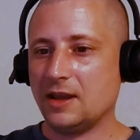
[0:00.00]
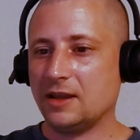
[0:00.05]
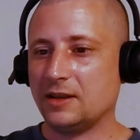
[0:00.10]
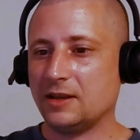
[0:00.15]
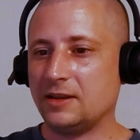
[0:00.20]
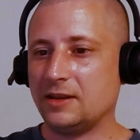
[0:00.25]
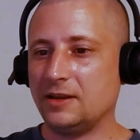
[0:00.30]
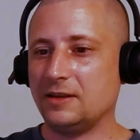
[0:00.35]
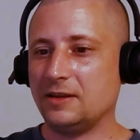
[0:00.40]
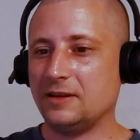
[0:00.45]

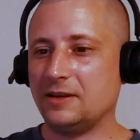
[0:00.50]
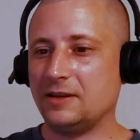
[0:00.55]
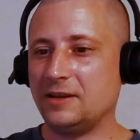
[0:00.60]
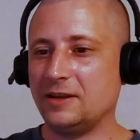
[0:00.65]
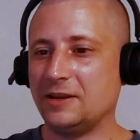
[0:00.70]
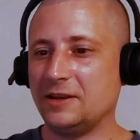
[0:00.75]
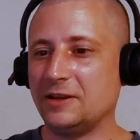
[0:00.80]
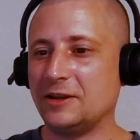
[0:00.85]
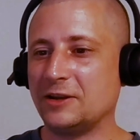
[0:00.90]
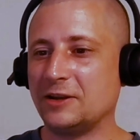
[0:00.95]

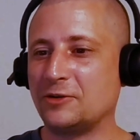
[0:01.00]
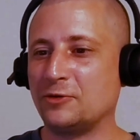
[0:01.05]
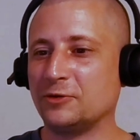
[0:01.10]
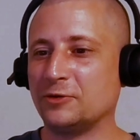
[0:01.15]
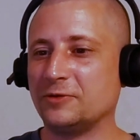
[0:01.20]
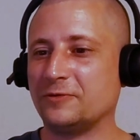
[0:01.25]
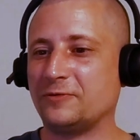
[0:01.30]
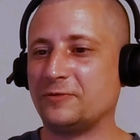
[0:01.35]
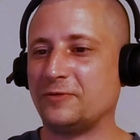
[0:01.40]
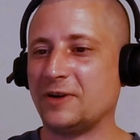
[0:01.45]
He
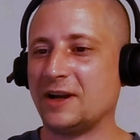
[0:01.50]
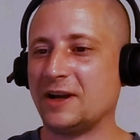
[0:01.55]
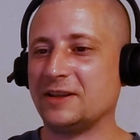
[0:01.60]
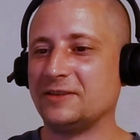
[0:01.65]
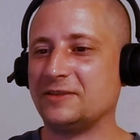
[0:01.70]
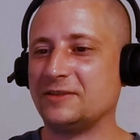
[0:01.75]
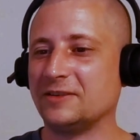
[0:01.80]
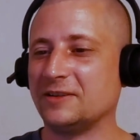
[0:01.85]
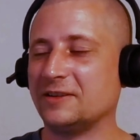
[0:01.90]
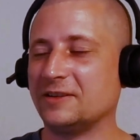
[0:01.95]
couldn't find
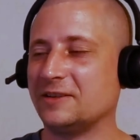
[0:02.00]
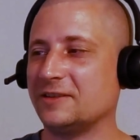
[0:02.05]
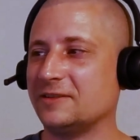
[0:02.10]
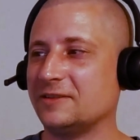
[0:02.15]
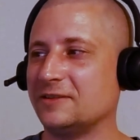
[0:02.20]
the